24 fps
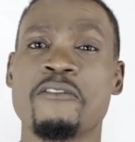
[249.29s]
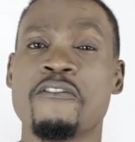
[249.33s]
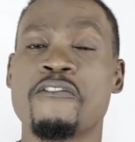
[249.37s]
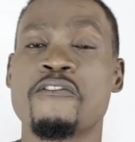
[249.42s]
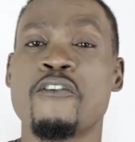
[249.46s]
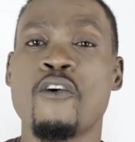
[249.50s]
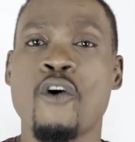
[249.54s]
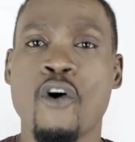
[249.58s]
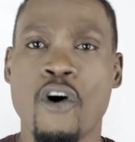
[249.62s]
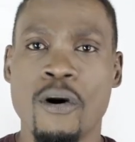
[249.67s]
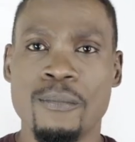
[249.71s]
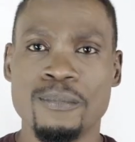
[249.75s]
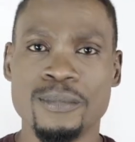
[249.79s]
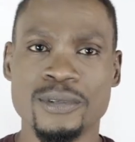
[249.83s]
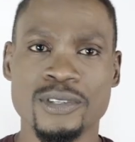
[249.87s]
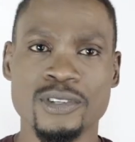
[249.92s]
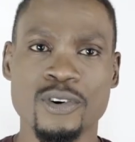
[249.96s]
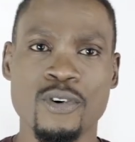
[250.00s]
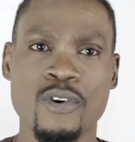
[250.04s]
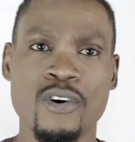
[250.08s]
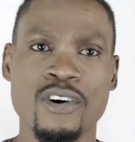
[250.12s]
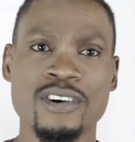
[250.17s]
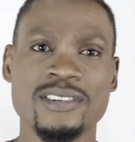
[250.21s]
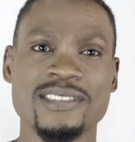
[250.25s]
forms
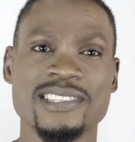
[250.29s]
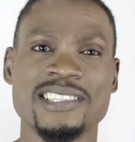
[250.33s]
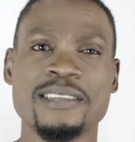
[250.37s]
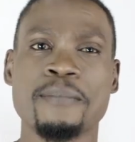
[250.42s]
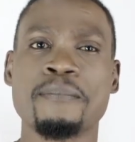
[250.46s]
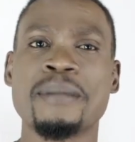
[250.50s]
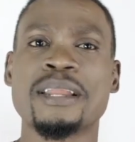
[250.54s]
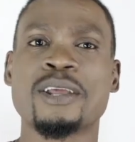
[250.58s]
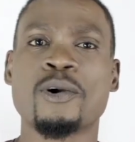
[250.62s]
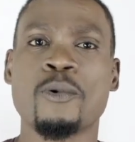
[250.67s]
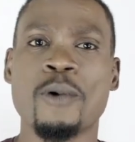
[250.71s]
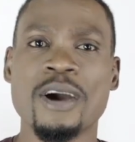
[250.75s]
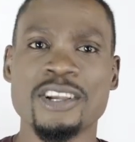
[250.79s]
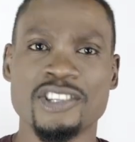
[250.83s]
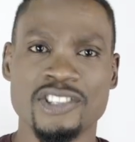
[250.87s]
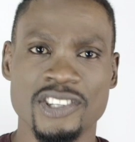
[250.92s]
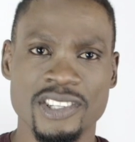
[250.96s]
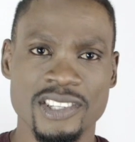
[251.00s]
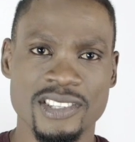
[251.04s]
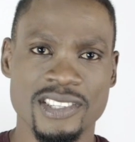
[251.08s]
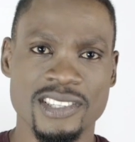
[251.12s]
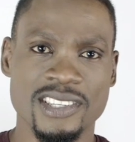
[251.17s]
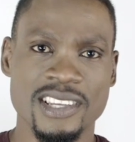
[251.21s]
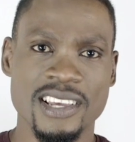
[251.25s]
or submit
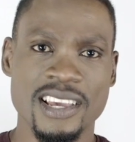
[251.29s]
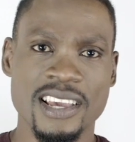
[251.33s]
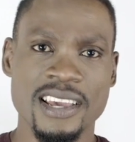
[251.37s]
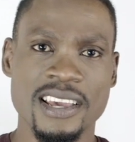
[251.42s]
questions,